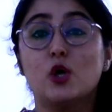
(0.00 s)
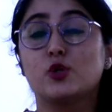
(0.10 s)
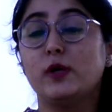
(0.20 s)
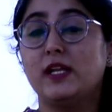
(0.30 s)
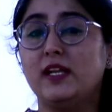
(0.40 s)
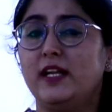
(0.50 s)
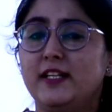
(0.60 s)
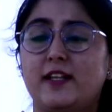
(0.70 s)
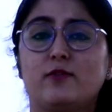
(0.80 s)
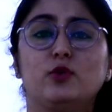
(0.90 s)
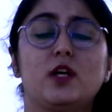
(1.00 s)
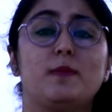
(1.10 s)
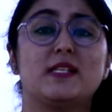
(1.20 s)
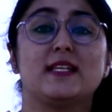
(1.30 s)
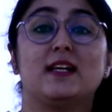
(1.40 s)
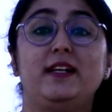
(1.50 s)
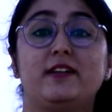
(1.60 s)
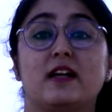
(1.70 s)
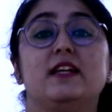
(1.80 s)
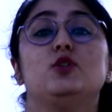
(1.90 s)
So in an interview, they're basically
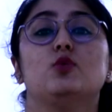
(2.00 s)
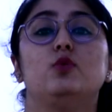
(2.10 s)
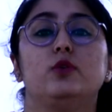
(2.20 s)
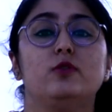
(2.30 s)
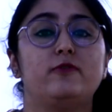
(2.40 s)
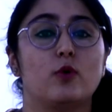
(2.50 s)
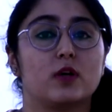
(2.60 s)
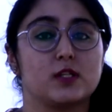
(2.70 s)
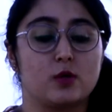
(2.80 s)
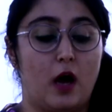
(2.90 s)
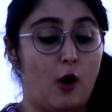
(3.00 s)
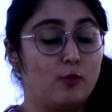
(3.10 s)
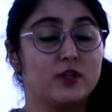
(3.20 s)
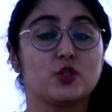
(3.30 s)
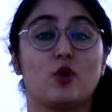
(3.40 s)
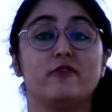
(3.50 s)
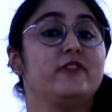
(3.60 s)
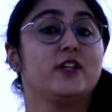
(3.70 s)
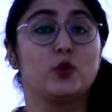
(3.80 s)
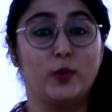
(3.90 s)
trying to, you know, focus on how much
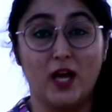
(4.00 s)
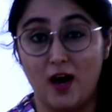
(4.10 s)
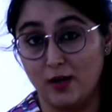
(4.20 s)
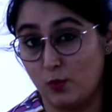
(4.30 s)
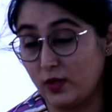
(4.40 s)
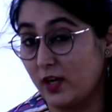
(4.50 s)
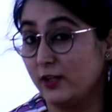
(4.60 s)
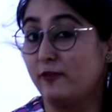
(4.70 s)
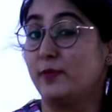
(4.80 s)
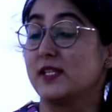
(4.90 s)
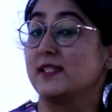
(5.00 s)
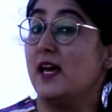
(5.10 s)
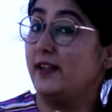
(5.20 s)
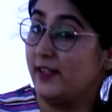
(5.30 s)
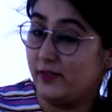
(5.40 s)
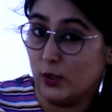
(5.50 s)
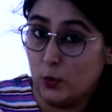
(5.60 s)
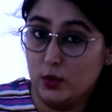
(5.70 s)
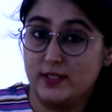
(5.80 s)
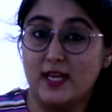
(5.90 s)
confident we are, what kind of personality we
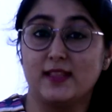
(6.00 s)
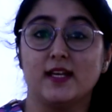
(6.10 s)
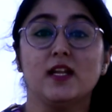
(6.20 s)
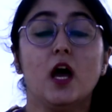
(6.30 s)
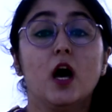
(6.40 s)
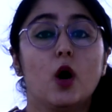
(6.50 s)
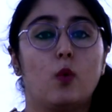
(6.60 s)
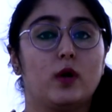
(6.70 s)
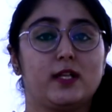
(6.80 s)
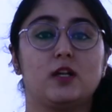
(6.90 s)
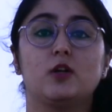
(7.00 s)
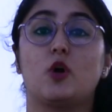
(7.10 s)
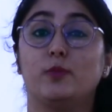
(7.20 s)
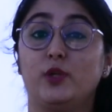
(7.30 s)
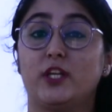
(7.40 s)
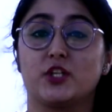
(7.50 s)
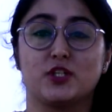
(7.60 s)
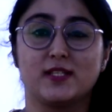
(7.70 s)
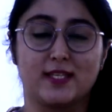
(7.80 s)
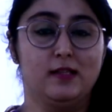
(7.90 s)
hold, and then what are our
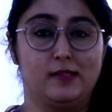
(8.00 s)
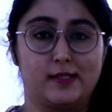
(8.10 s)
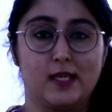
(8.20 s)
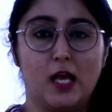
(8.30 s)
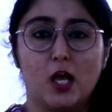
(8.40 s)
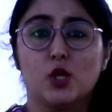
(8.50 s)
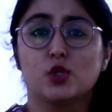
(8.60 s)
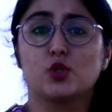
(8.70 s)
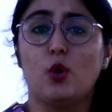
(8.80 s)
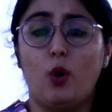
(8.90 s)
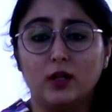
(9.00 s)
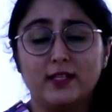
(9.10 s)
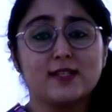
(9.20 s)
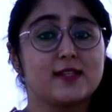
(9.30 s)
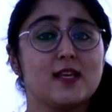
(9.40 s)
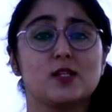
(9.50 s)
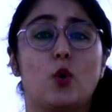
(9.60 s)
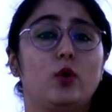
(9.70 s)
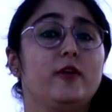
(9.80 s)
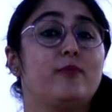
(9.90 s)
communication skills. So all these things
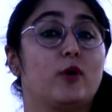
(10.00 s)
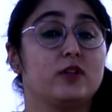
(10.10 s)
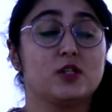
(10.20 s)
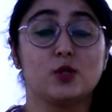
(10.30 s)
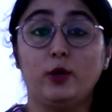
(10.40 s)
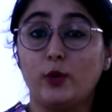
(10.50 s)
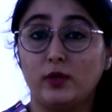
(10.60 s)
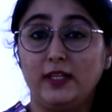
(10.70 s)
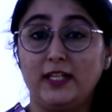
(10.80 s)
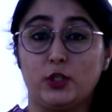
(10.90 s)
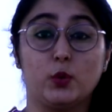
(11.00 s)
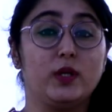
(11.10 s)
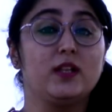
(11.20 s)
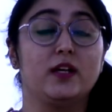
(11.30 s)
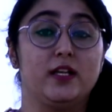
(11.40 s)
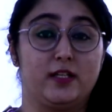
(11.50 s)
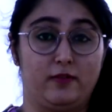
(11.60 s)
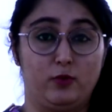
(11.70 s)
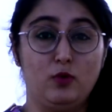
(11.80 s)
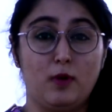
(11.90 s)
hold importance not only during the
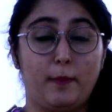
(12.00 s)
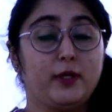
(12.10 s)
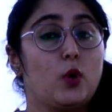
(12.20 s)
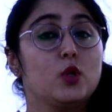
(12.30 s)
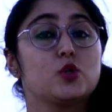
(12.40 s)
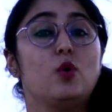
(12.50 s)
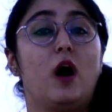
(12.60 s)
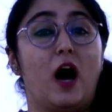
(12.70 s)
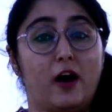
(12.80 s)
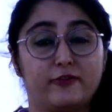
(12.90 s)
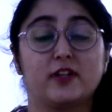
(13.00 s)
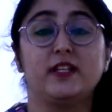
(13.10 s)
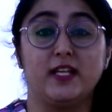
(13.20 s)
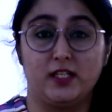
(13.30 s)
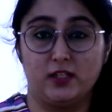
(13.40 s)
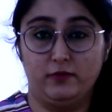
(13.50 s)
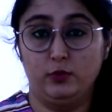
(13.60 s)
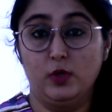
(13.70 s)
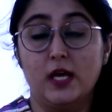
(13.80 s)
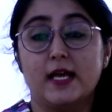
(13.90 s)
interview but also after the
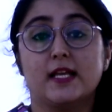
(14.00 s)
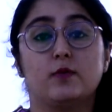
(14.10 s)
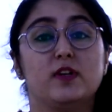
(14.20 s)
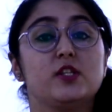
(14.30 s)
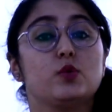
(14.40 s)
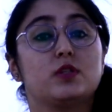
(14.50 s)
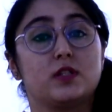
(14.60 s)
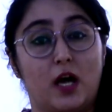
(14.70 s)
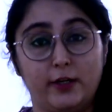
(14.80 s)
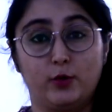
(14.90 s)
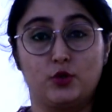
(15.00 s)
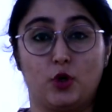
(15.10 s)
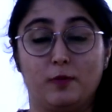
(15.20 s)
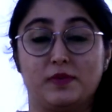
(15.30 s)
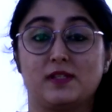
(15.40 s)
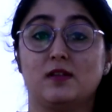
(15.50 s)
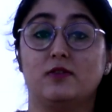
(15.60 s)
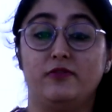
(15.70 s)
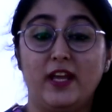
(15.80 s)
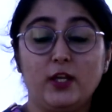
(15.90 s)
interview. Once you start your jobs, the
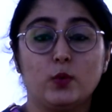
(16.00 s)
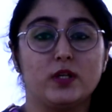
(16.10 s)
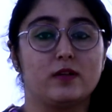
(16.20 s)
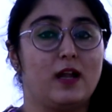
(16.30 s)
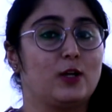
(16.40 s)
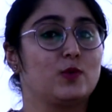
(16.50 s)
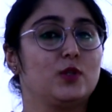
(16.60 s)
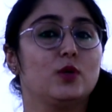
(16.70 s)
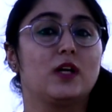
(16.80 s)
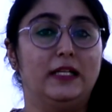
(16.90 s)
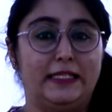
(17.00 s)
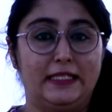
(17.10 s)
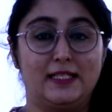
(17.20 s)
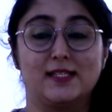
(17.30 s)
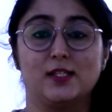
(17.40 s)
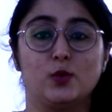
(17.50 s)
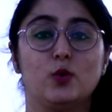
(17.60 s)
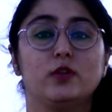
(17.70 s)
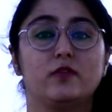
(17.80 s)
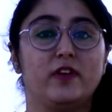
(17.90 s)
way you interact with your colleagues, you
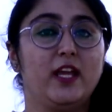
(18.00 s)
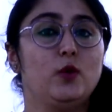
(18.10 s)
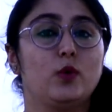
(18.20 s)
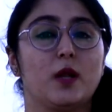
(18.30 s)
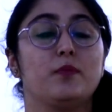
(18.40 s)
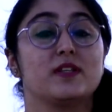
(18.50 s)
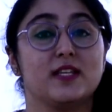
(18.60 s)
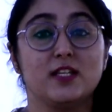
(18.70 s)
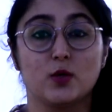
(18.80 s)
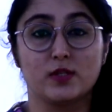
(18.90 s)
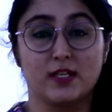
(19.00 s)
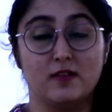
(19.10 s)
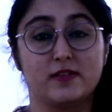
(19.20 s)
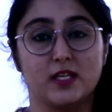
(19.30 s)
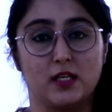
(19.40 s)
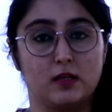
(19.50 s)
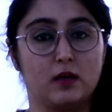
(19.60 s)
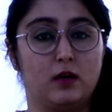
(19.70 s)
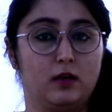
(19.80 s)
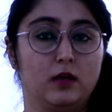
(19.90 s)
know, the way you can present yourselves in
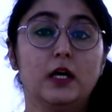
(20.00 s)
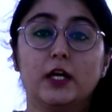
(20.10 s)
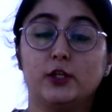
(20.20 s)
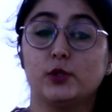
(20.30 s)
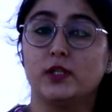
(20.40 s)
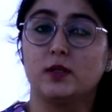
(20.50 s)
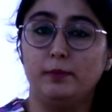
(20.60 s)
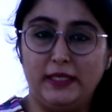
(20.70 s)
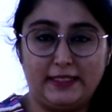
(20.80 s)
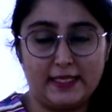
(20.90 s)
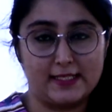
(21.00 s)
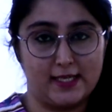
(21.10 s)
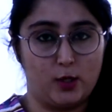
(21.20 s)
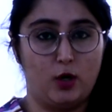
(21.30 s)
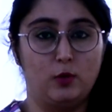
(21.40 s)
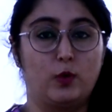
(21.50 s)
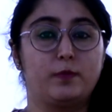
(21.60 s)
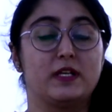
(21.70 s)
during the meetings and all, what